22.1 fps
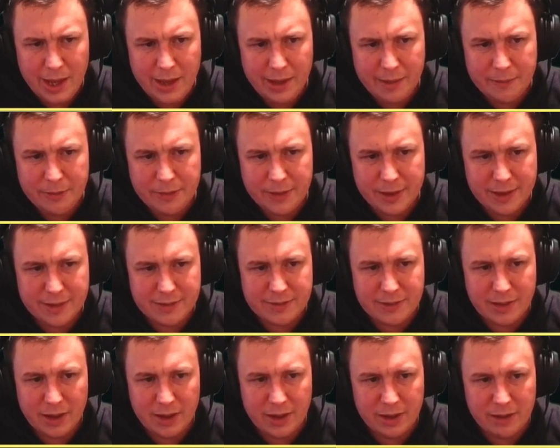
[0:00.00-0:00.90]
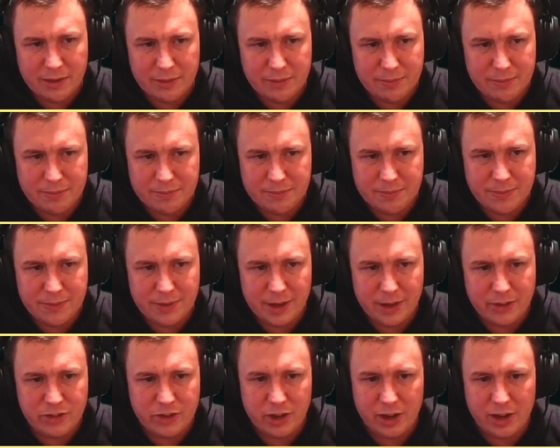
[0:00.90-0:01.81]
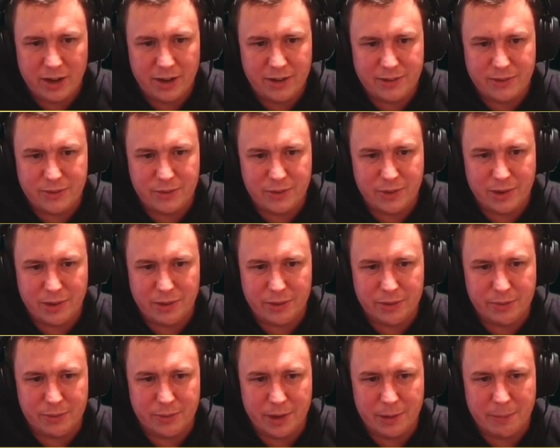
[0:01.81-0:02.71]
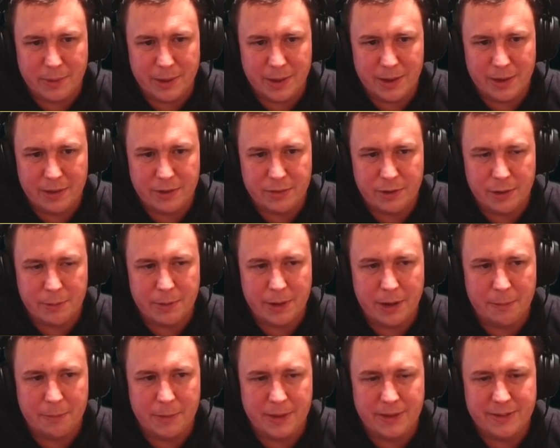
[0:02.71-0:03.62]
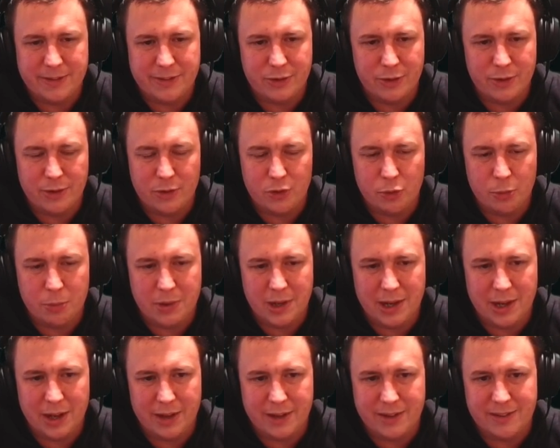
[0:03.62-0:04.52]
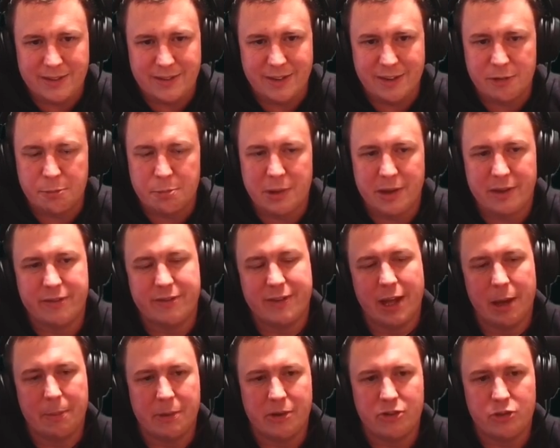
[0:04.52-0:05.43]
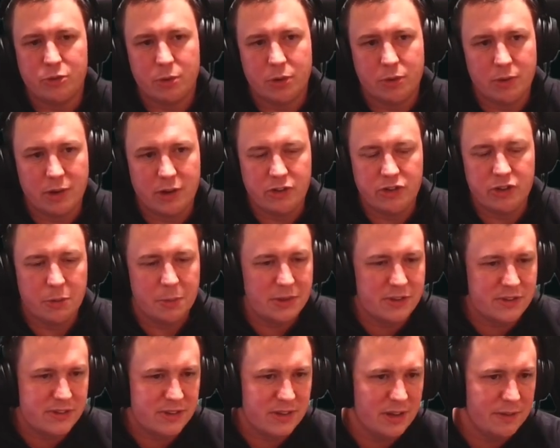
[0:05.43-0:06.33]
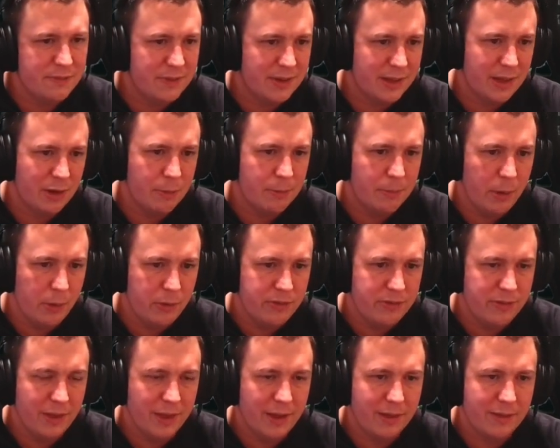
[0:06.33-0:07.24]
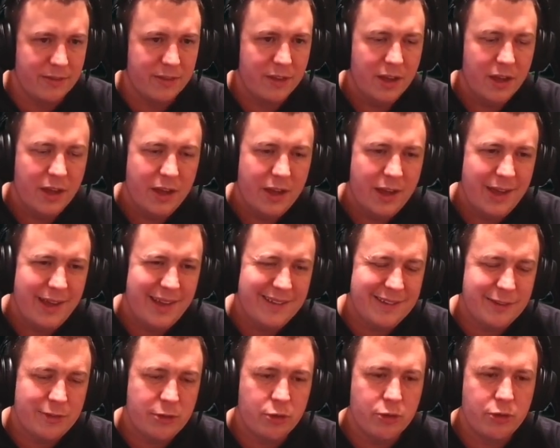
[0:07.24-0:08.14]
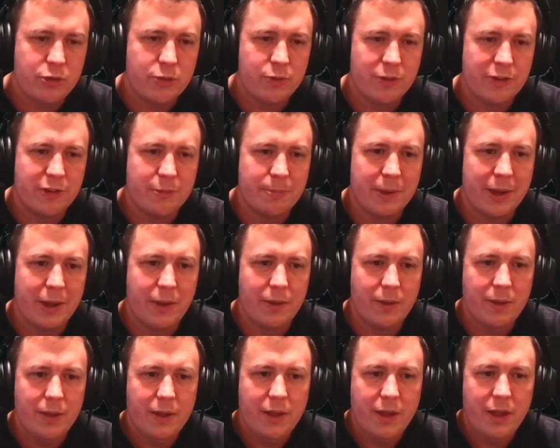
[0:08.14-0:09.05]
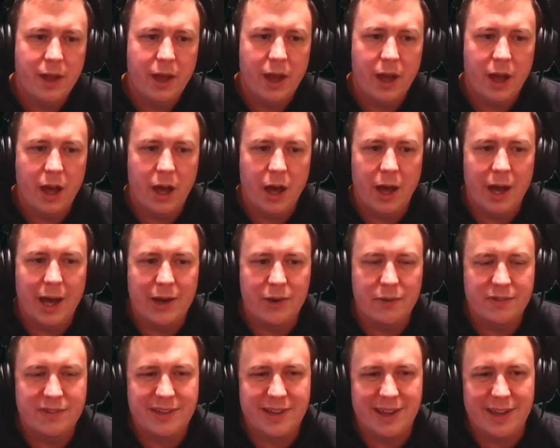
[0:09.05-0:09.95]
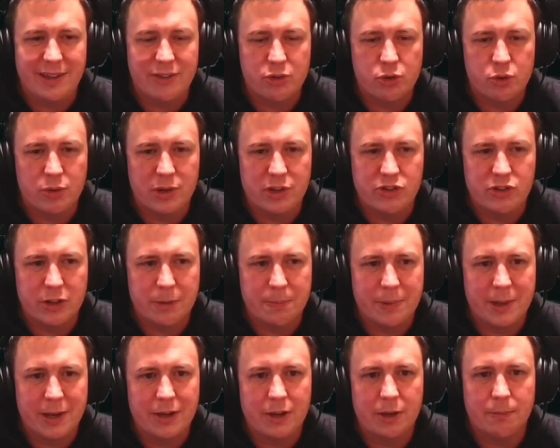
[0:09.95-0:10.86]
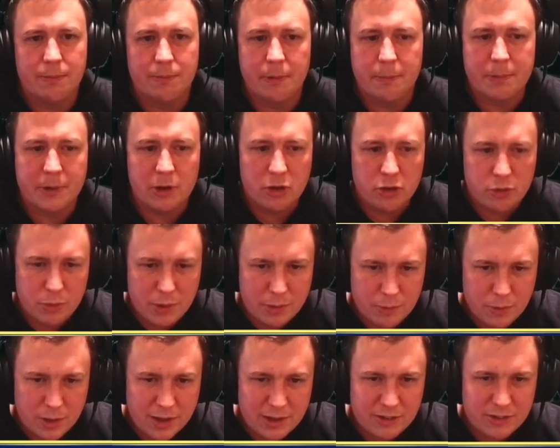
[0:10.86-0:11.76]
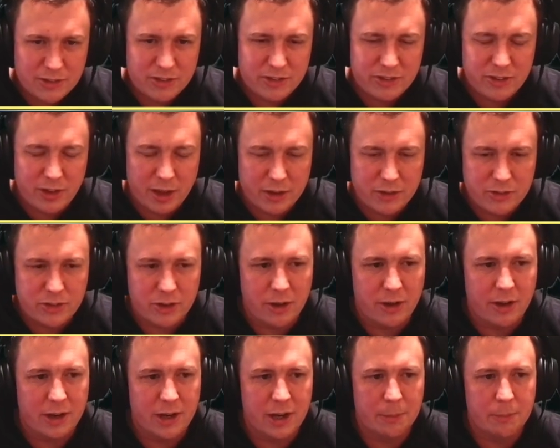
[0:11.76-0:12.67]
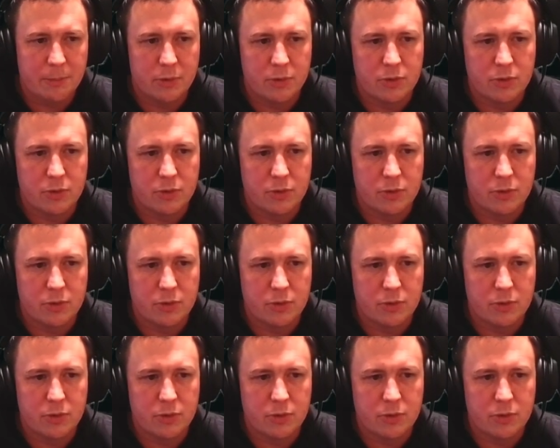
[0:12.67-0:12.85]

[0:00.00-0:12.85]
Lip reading: things like Hajar has already got 3 power. I mean, this is doing normally 6+ damage to a creature, which is enough to kill most things. It is a sorcery spell, and obviously it is creature dependent, but because we're running such a high number of